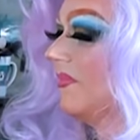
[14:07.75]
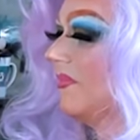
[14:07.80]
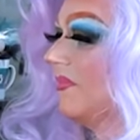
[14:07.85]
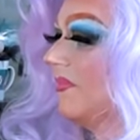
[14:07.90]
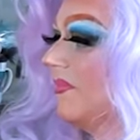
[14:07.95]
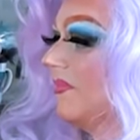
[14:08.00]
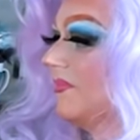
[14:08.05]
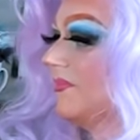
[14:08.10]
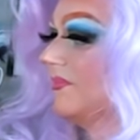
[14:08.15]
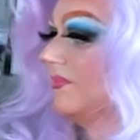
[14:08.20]

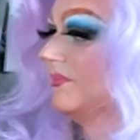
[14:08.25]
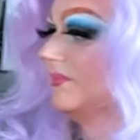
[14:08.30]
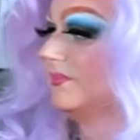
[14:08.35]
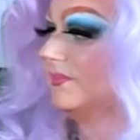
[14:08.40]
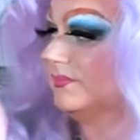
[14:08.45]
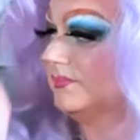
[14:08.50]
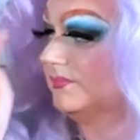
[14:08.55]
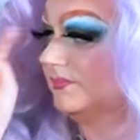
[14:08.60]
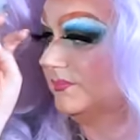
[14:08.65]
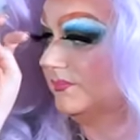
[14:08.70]

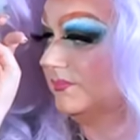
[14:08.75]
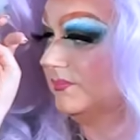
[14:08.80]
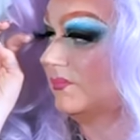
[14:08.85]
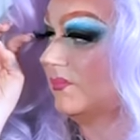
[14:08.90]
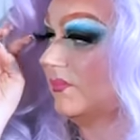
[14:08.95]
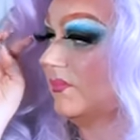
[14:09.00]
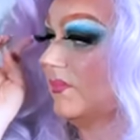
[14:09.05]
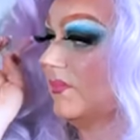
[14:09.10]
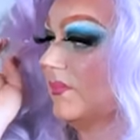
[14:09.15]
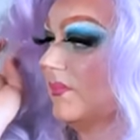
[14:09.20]

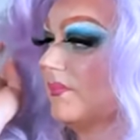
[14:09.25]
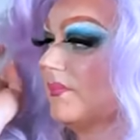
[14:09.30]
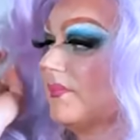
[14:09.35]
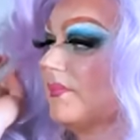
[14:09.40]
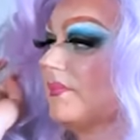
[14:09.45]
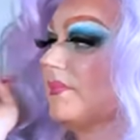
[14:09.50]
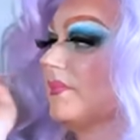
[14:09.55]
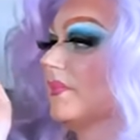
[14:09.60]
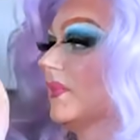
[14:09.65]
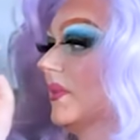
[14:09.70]

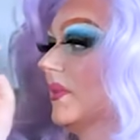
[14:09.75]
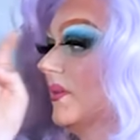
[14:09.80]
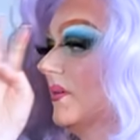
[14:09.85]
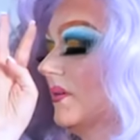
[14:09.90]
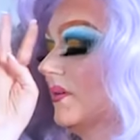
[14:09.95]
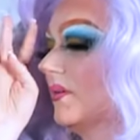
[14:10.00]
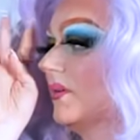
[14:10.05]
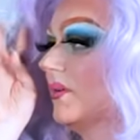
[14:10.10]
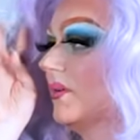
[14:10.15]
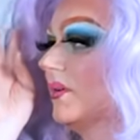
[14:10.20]

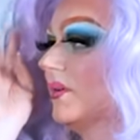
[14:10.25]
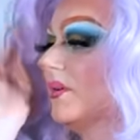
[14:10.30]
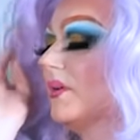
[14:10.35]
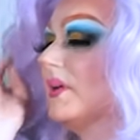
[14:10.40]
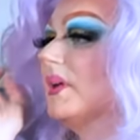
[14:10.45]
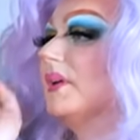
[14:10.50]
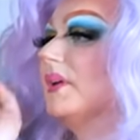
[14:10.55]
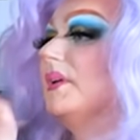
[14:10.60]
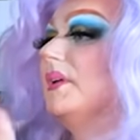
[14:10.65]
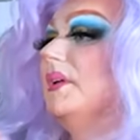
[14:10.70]

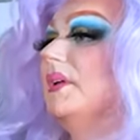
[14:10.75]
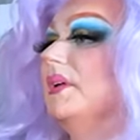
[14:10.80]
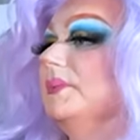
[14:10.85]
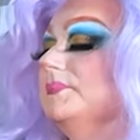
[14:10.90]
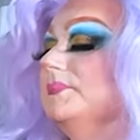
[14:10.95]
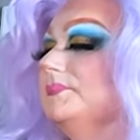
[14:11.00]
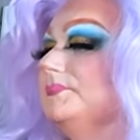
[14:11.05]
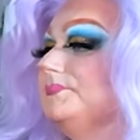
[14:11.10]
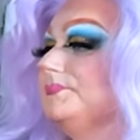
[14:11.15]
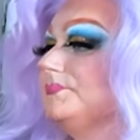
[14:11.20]

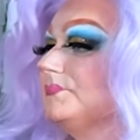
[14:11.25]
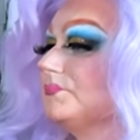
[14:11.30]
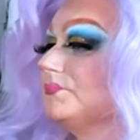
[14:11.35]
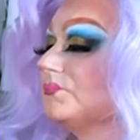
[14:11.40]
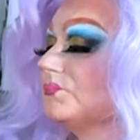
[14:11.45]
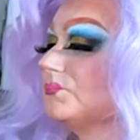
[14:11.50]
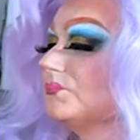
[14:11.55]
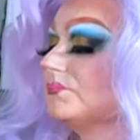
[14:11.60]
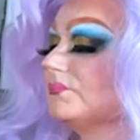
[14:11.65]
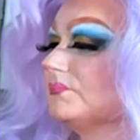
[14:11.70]

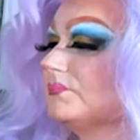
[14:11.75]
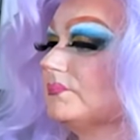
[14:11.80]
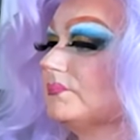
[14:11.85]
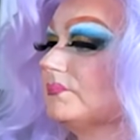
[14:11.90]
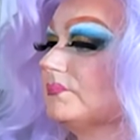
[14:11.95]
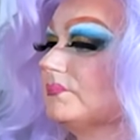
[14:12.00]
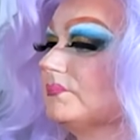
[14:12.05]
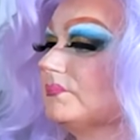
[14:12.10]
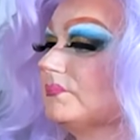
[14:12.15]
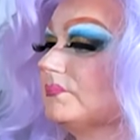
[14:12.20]

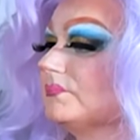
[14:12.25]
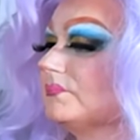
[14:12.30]
(silent)